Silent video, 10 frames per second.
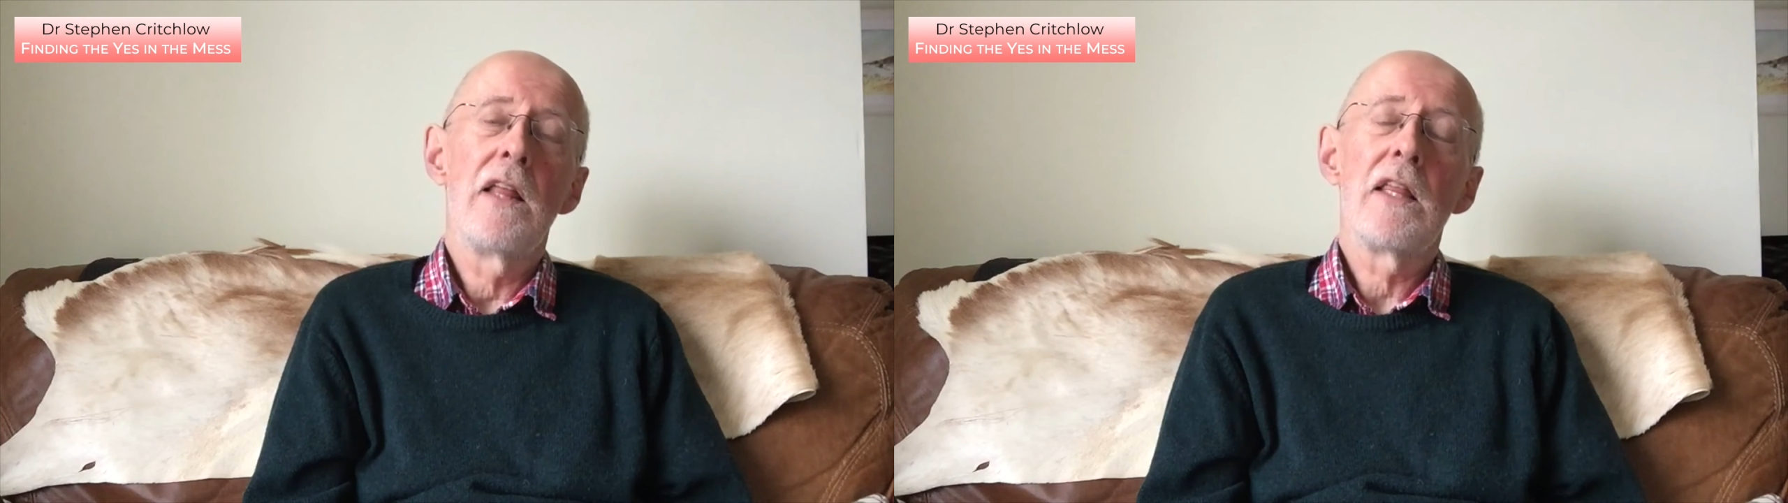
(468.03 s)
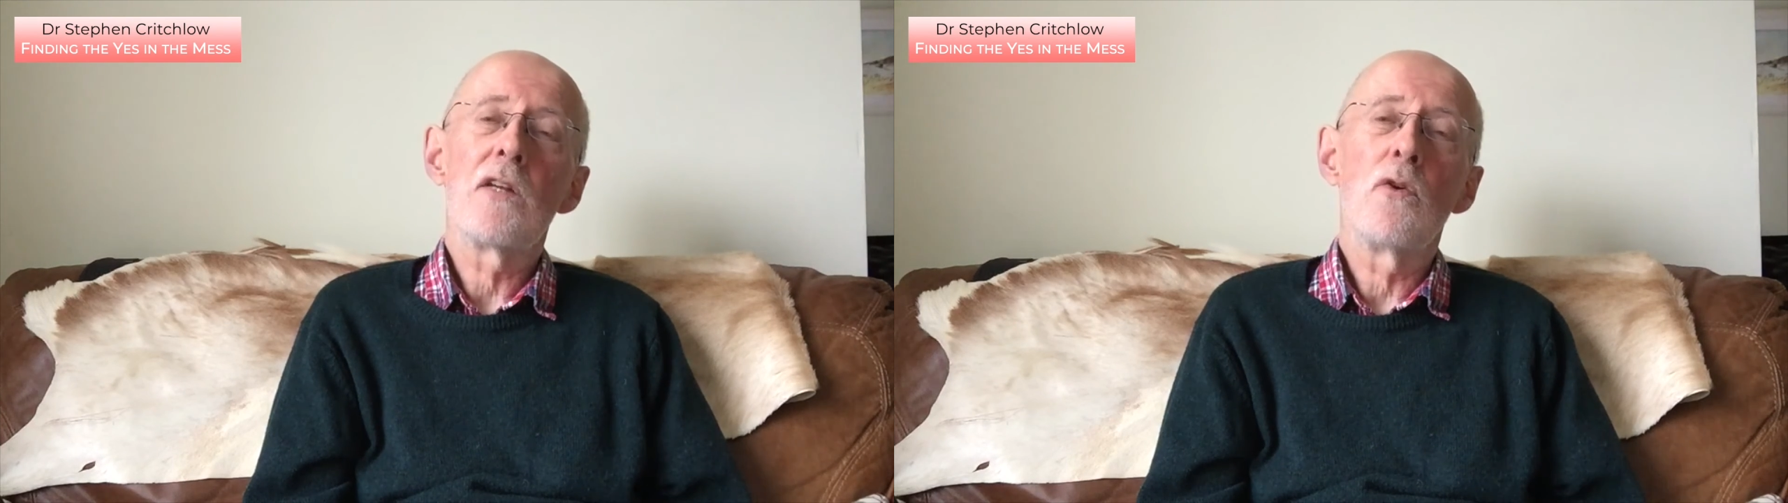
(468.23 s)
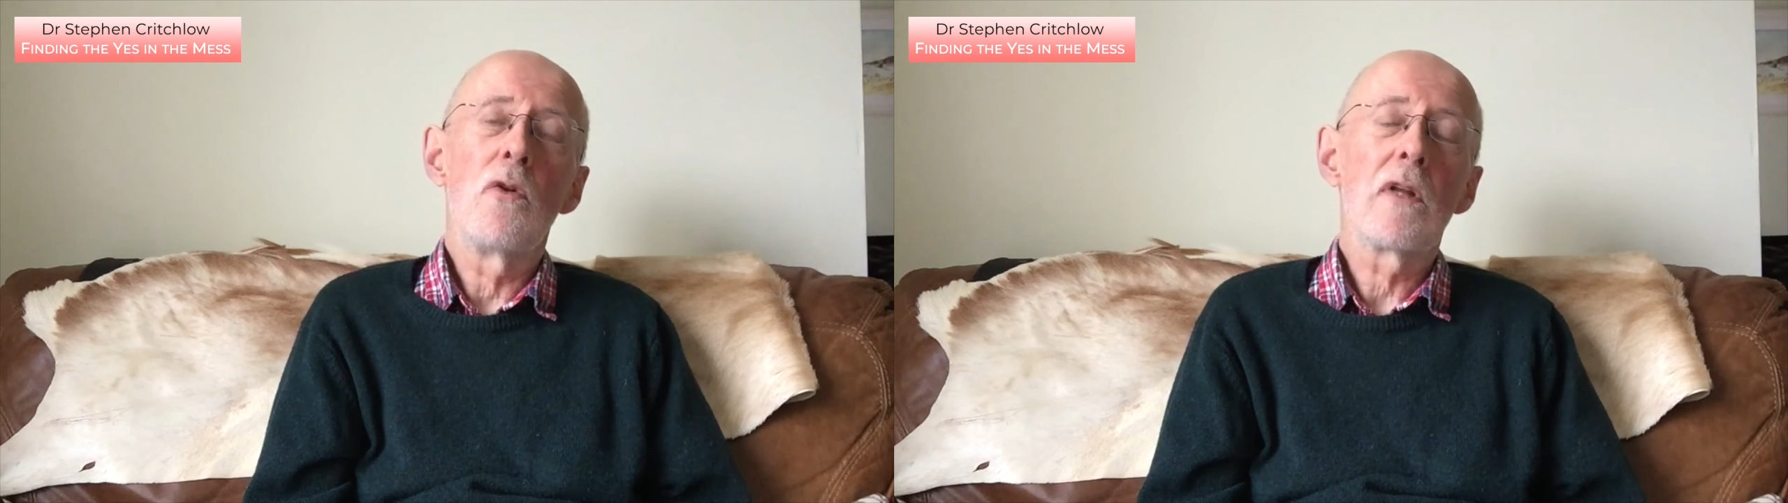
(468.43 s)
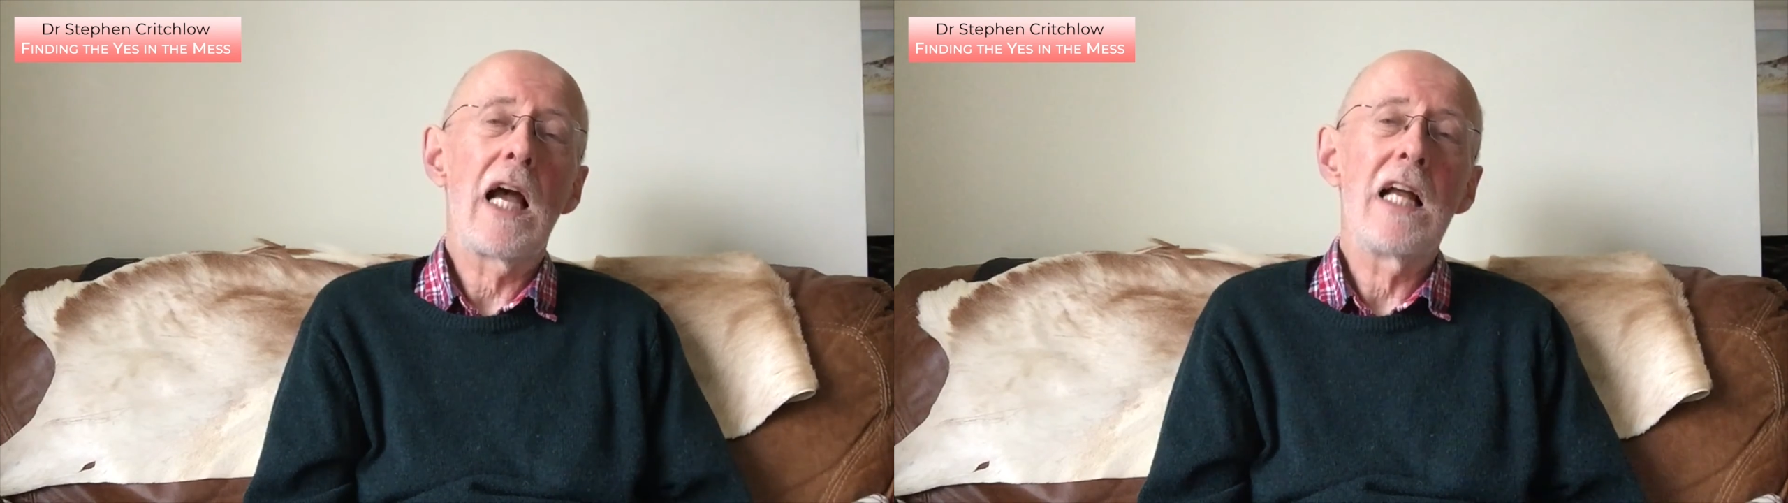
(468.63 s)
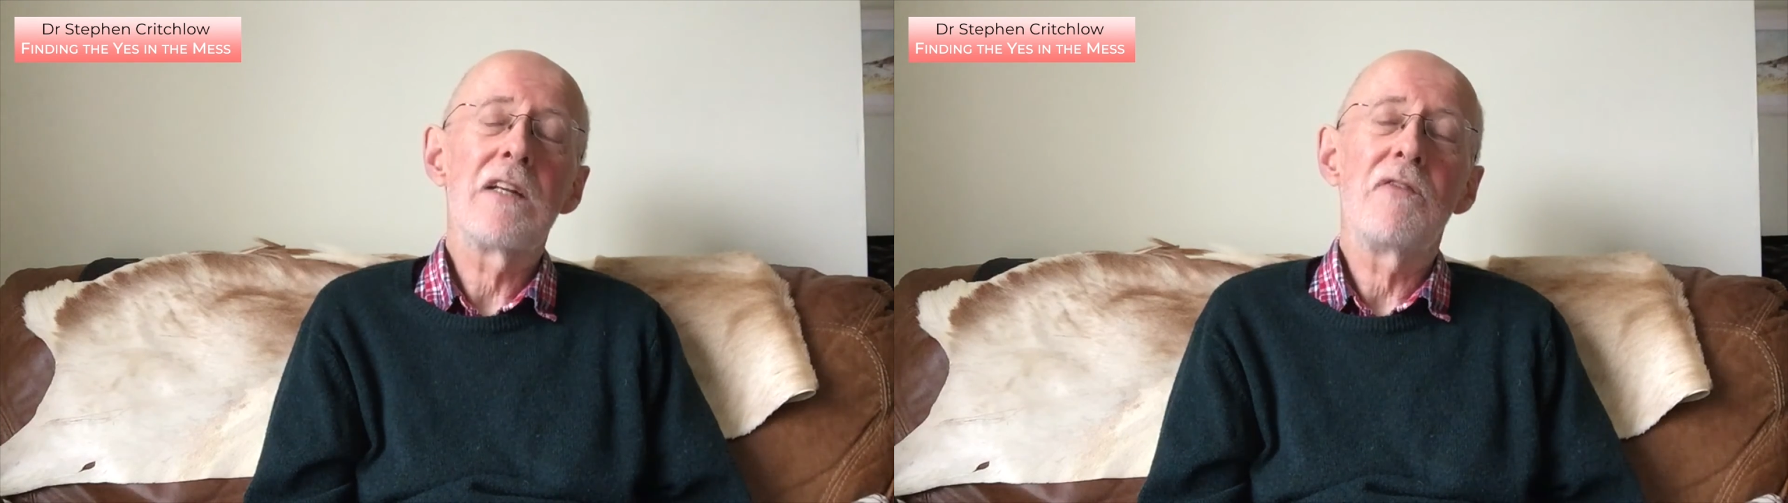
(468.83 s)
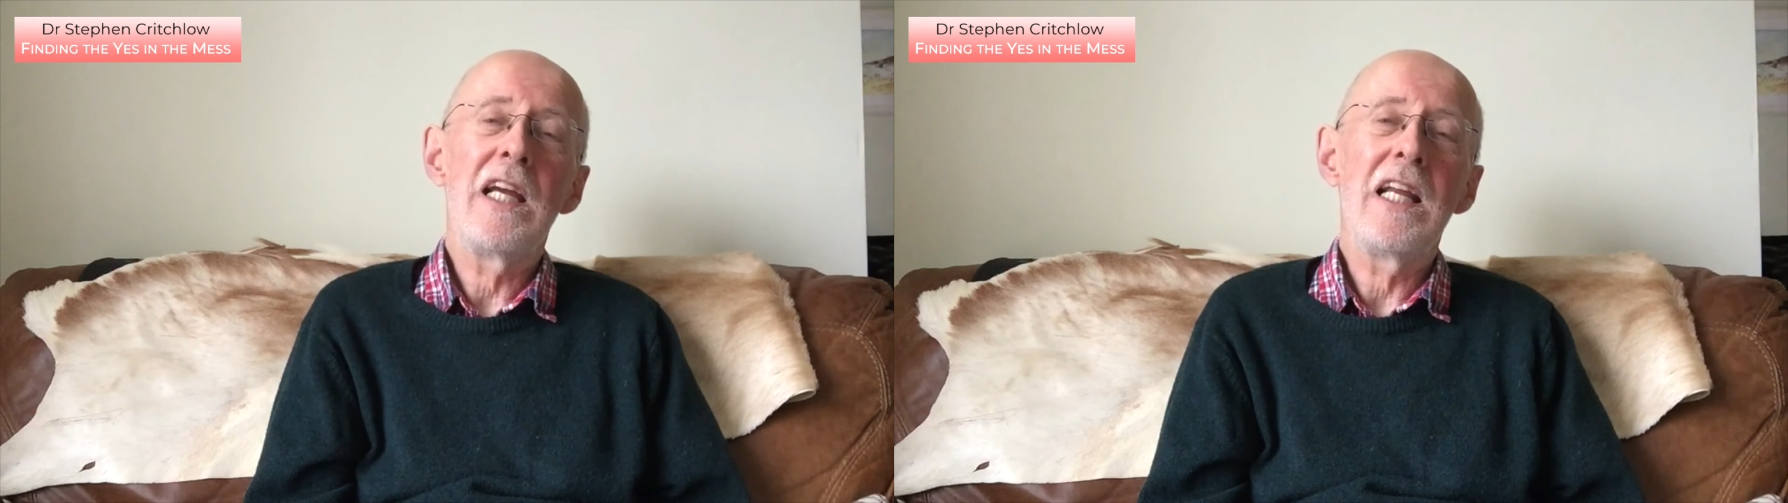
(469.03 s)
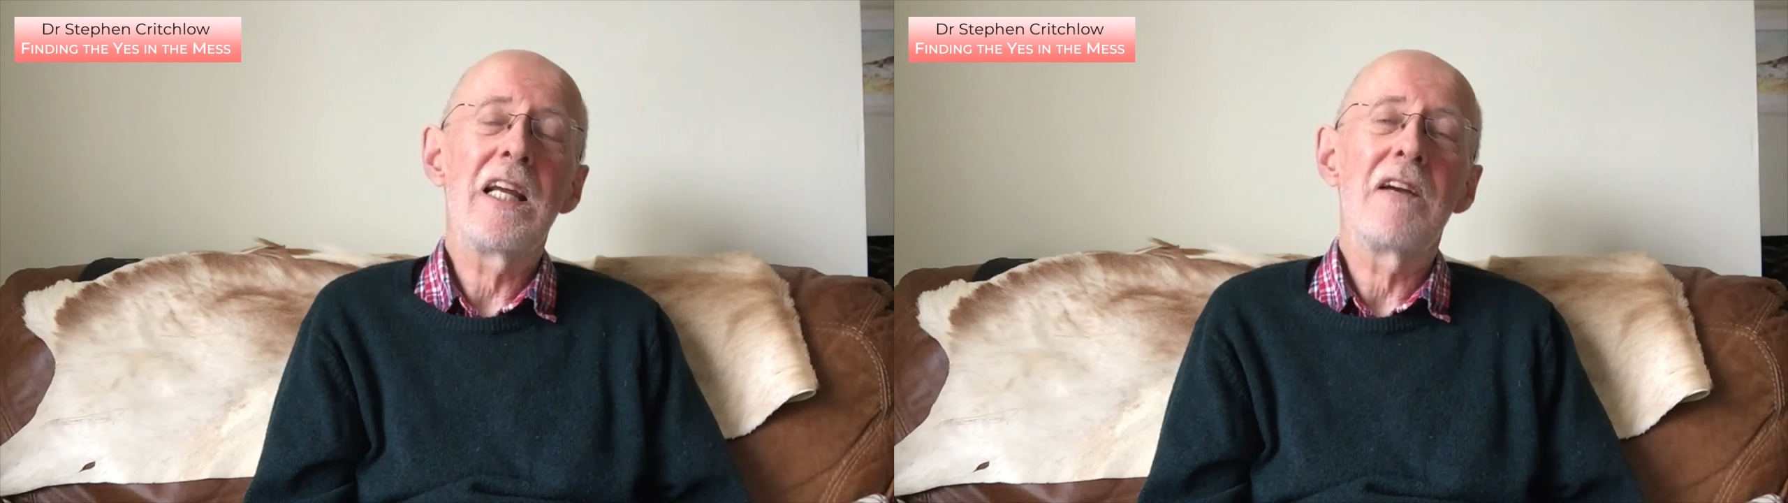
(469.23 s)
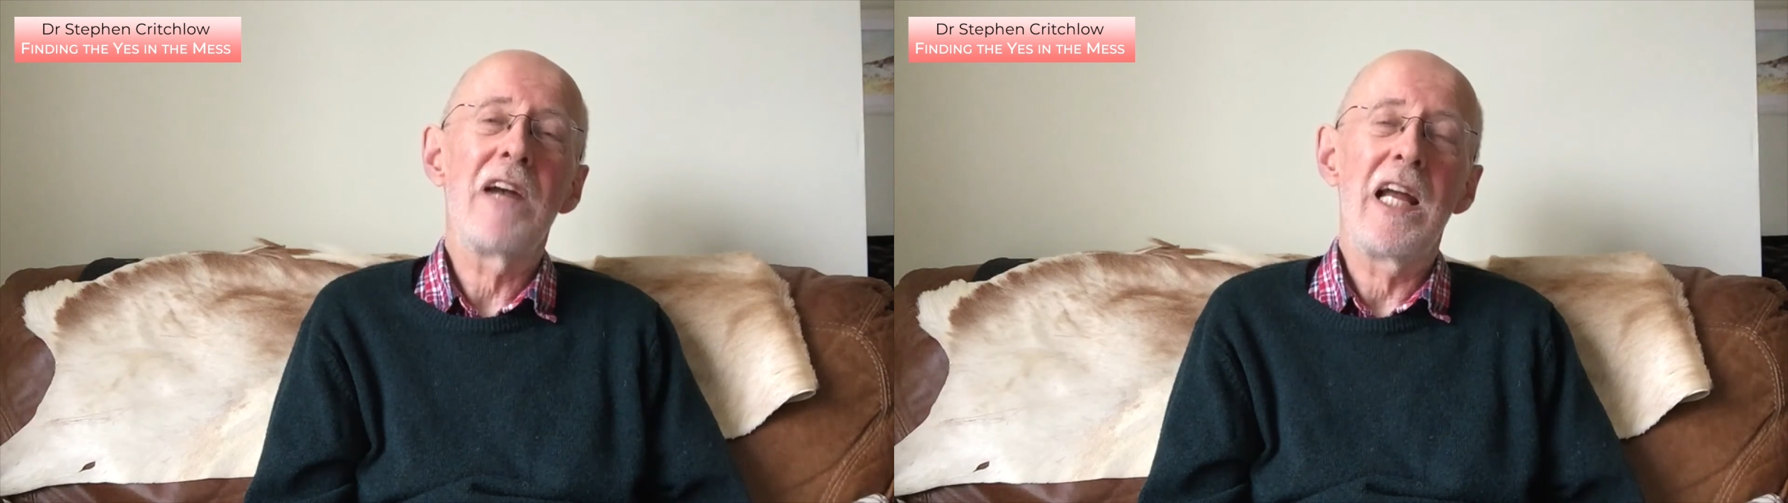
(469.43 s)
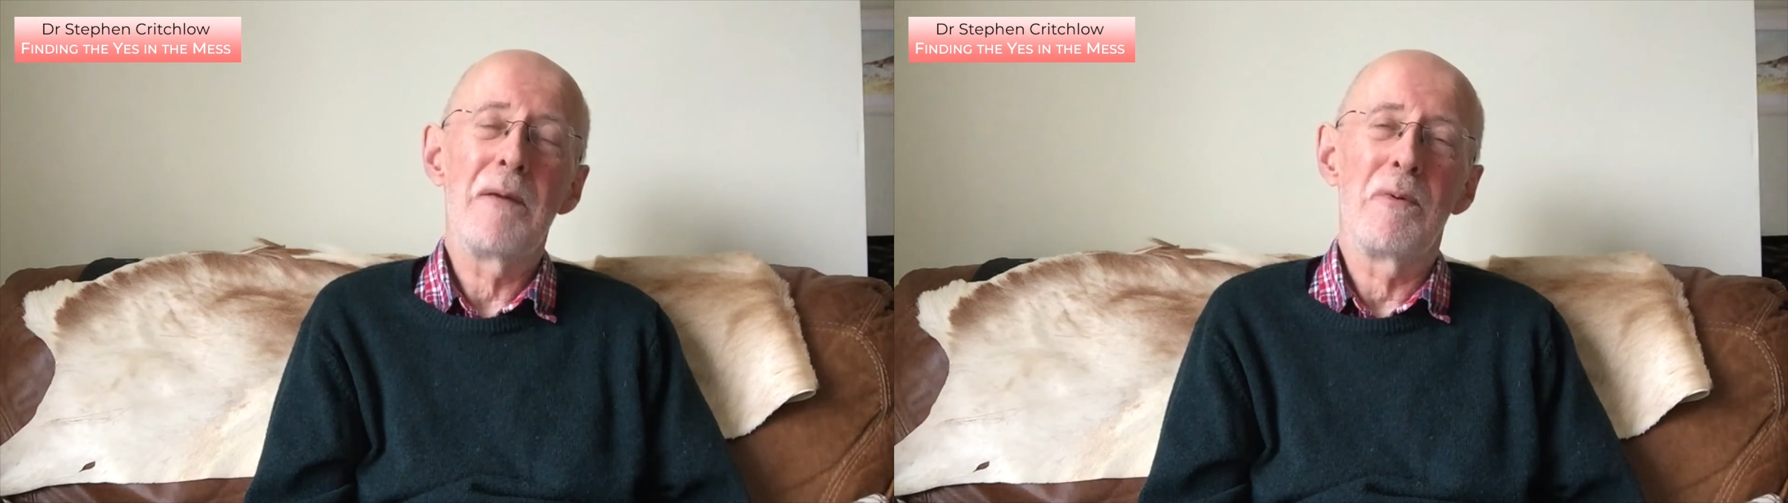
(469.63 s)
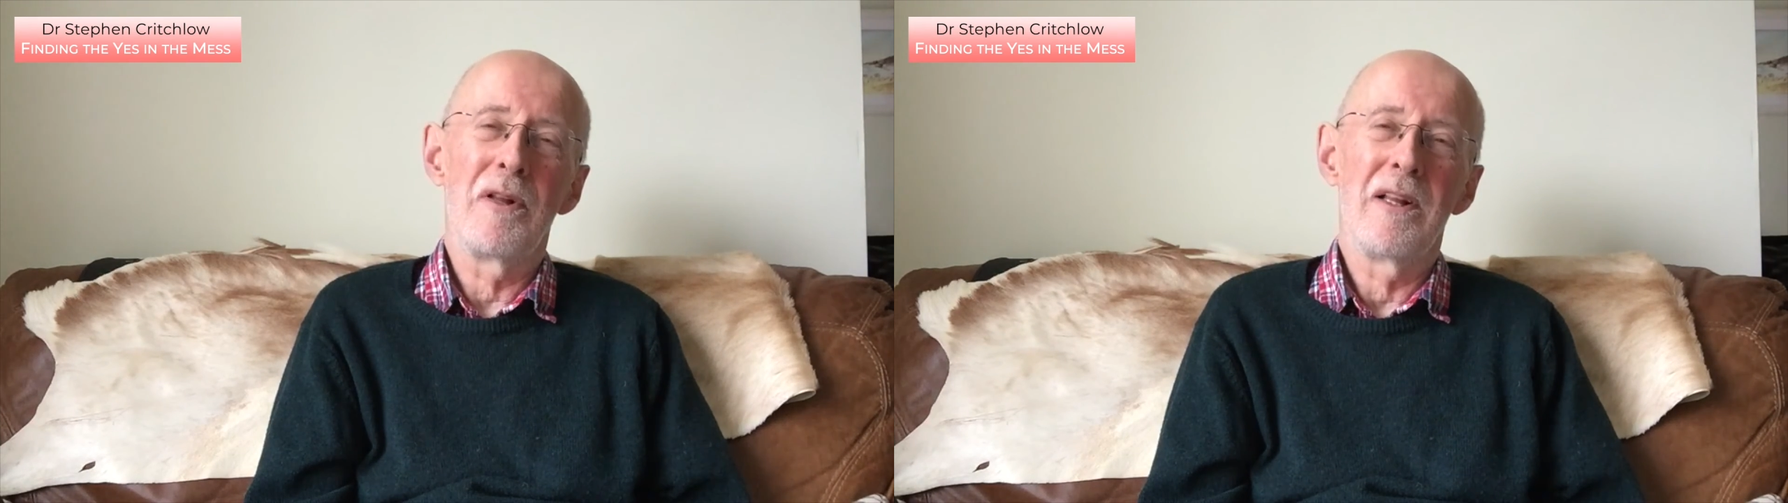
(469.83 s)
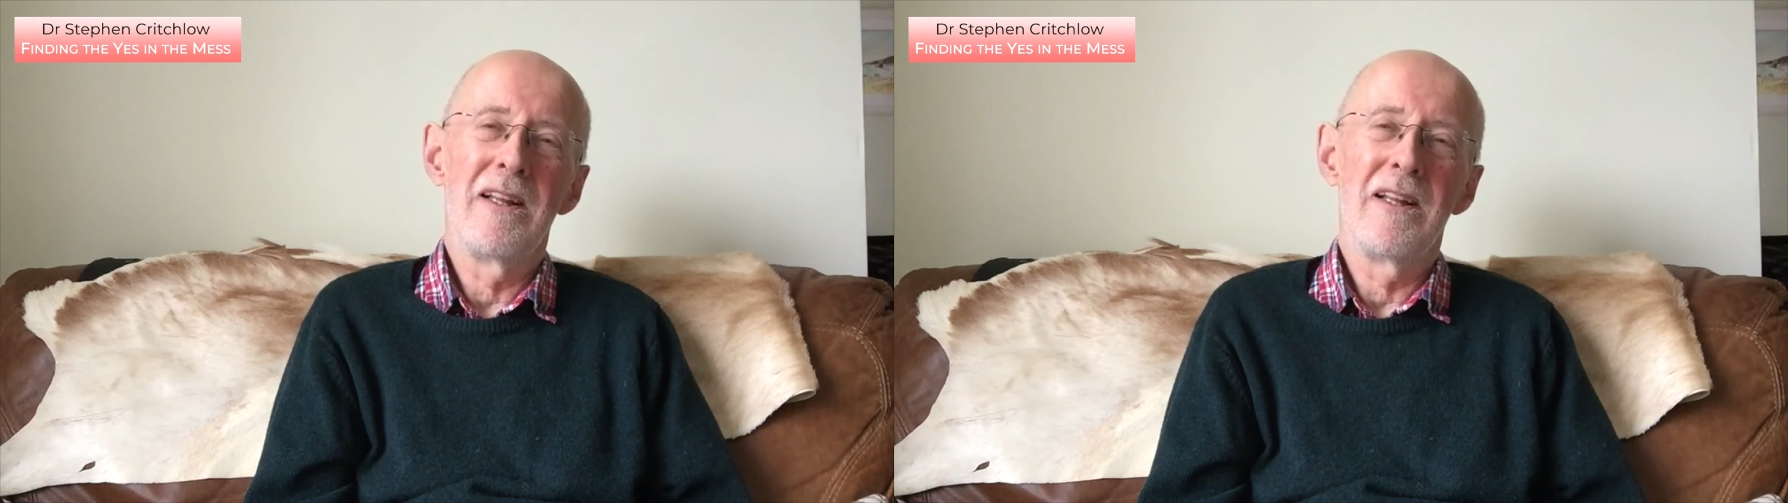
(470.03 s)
There's all kinds of healing available.